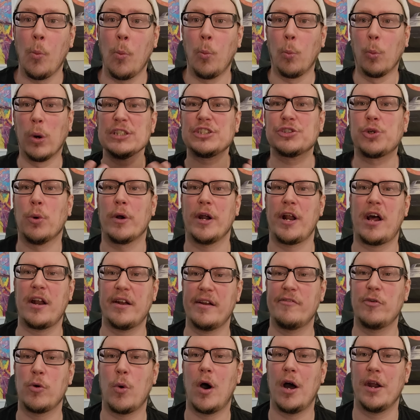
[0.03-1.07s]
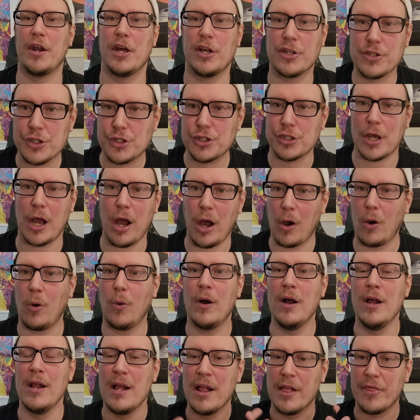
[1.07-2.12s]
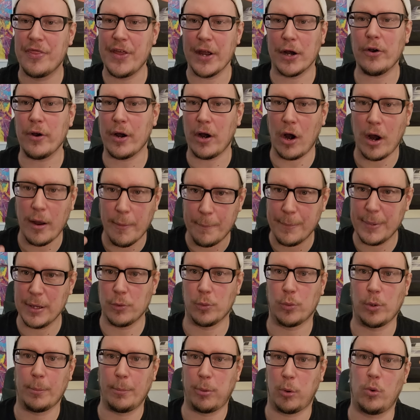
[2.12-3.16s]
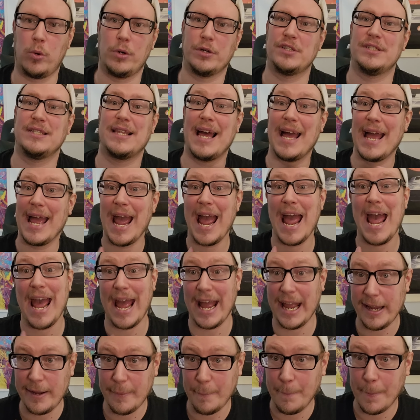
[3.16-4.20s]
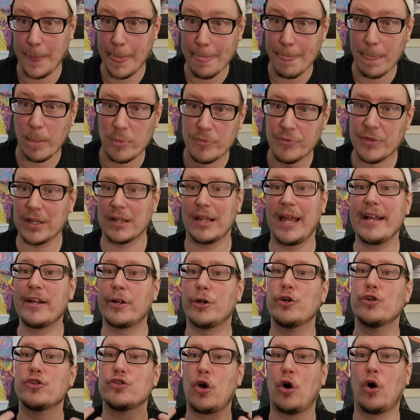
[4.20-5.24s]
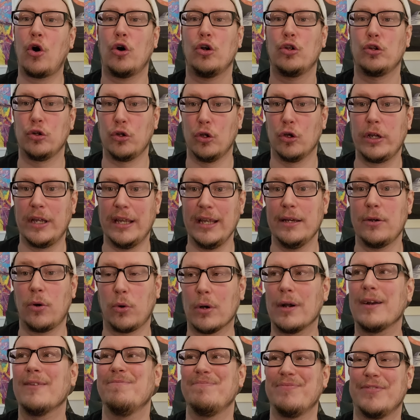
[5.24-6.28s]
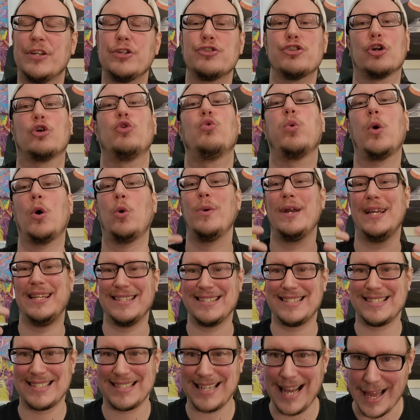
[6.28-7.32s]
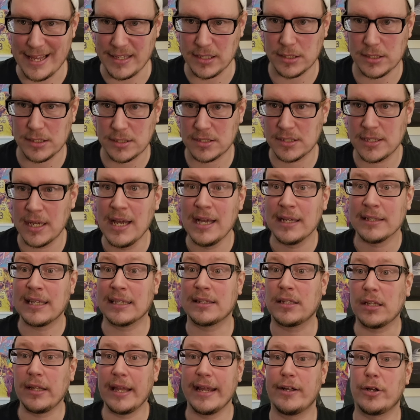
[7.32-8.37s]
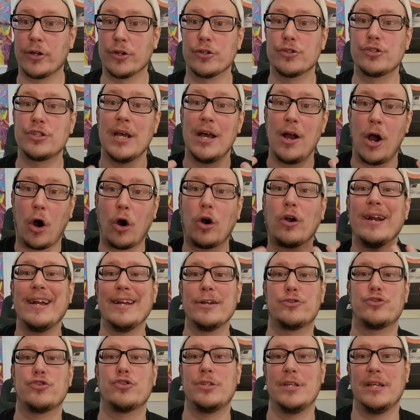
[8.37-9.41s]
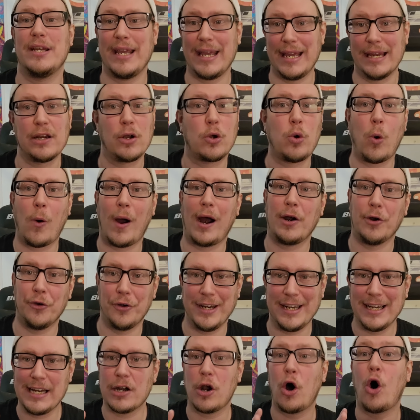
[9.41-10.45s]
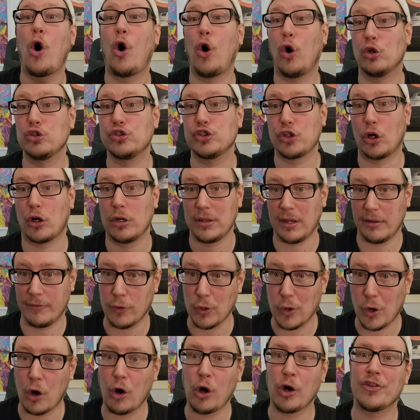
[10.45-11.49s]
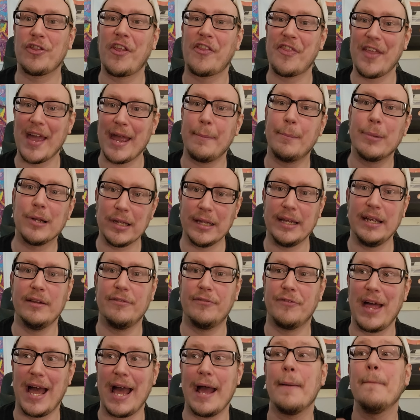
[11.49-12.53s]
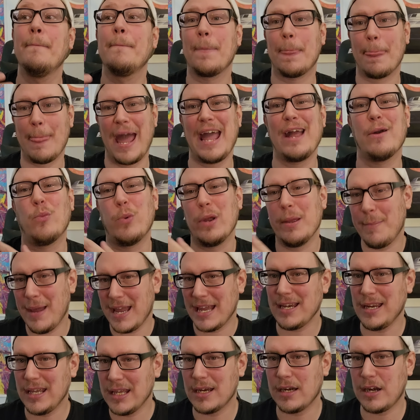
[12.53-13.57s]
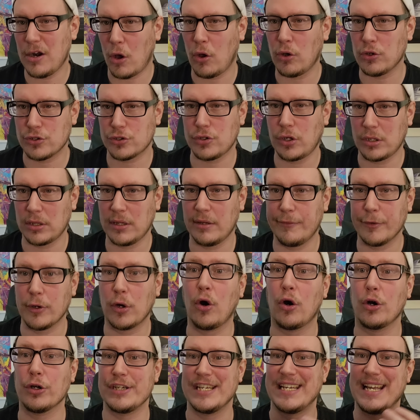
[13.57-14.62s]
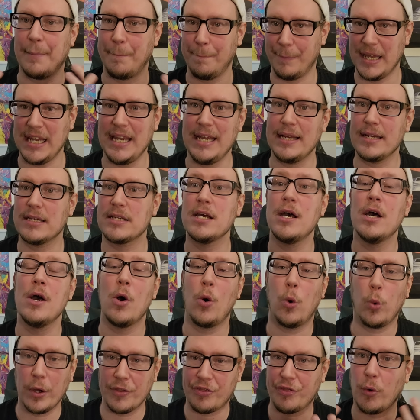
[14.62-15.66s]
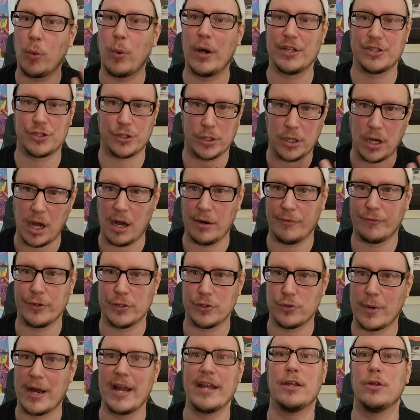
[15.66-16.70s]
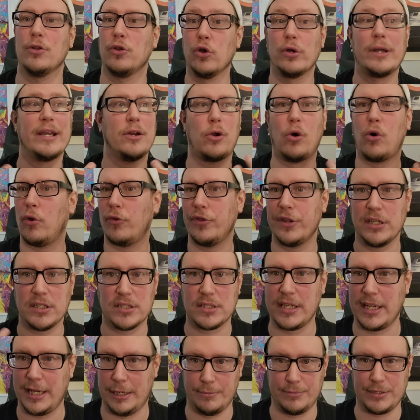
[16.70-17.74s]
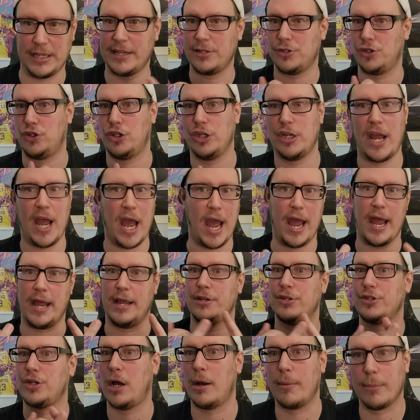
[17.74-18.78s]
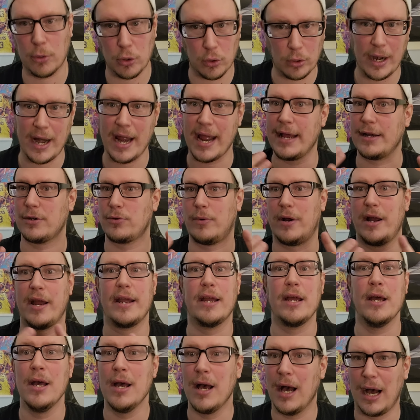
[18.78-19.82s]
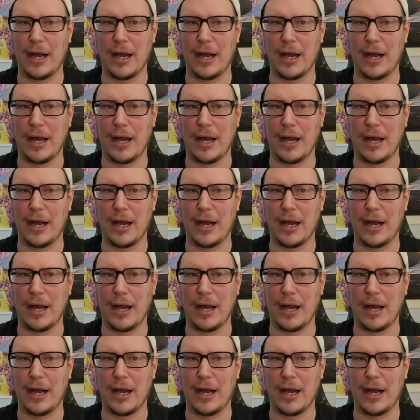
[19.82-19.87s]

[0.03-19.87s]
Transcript: What's going on, everyone? So, there have been reports that A, the Lakers are looking, or there's a growing sense that the Lakers are interested in acquiring an all star level guard that they believe that, hey, we may need an all star level guard to compete with the Western Conference, right? You look at all these teams SGA, Ja Morant, right?